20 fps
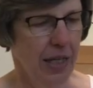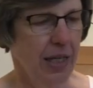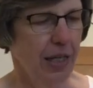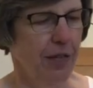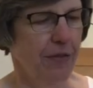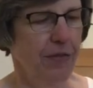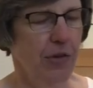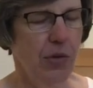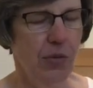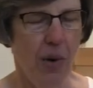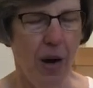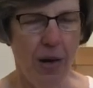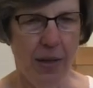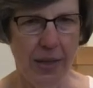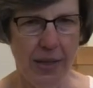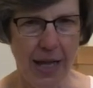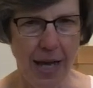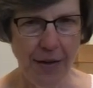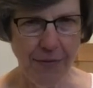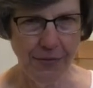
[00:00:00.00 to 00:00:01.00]
If you are
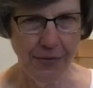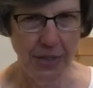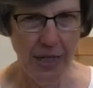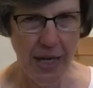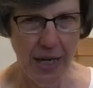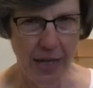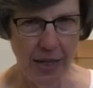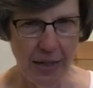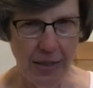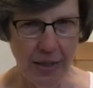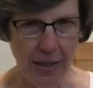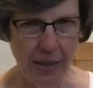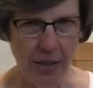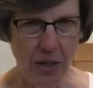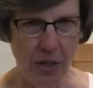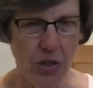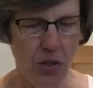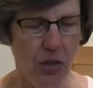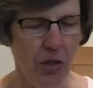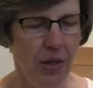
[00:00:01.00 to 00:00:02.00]
left-handed,
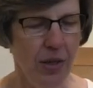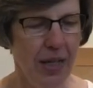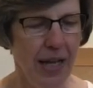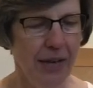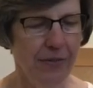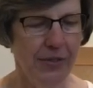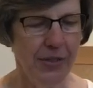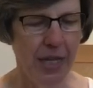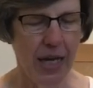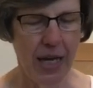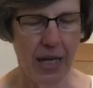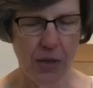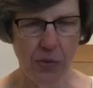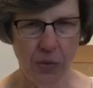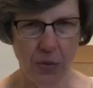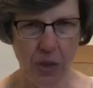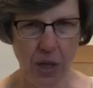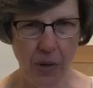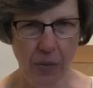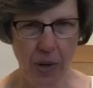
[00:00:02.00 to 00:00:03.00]
your left hand
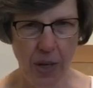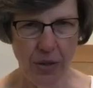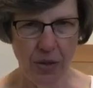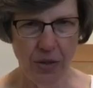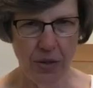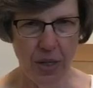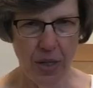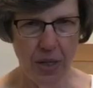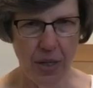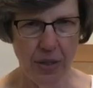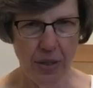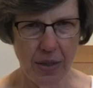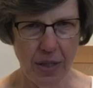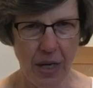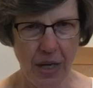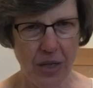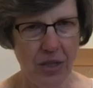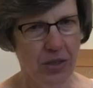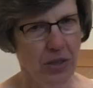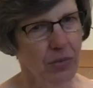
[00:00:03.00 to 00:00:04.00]
will go underneath.
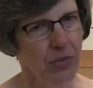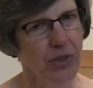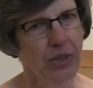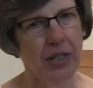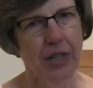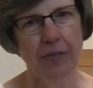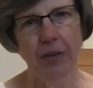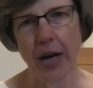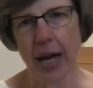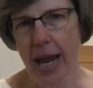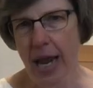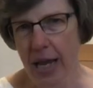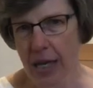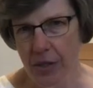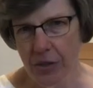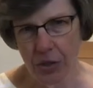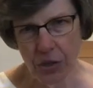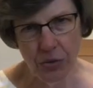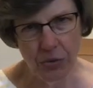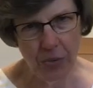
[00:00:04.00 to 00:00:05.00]
So whichever
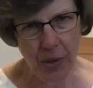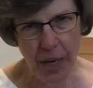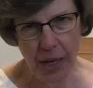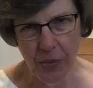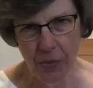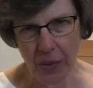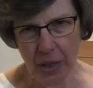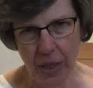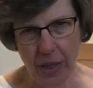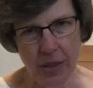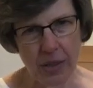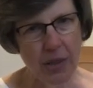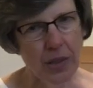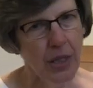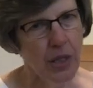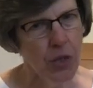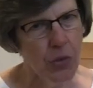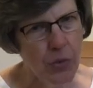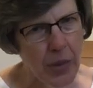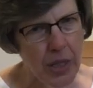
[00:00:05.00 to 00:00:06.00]
hand you write with and
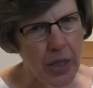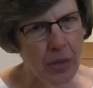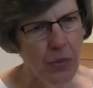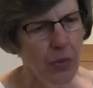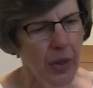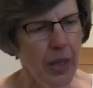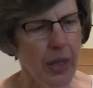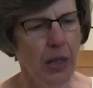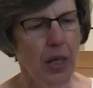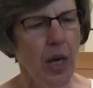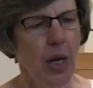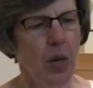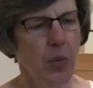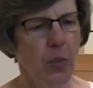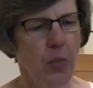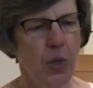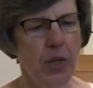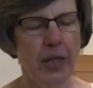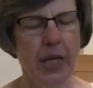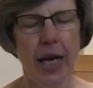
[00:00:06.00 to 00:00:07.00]
that you eat with,
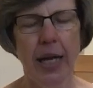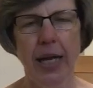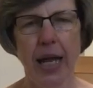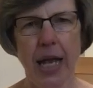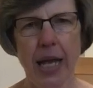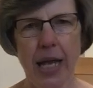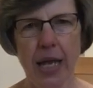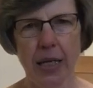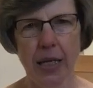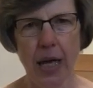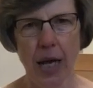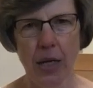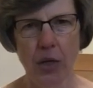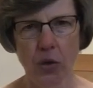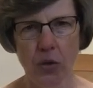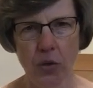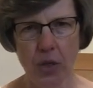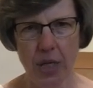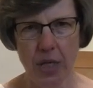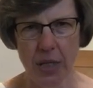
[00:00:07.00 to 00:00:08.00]
put that hand
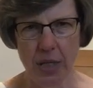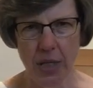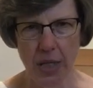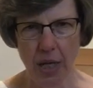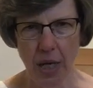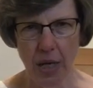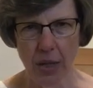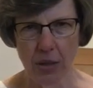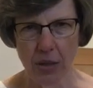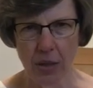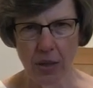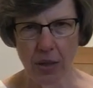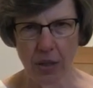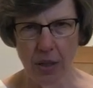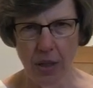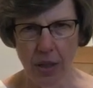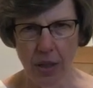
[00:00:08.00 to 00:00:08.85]
underneath the other.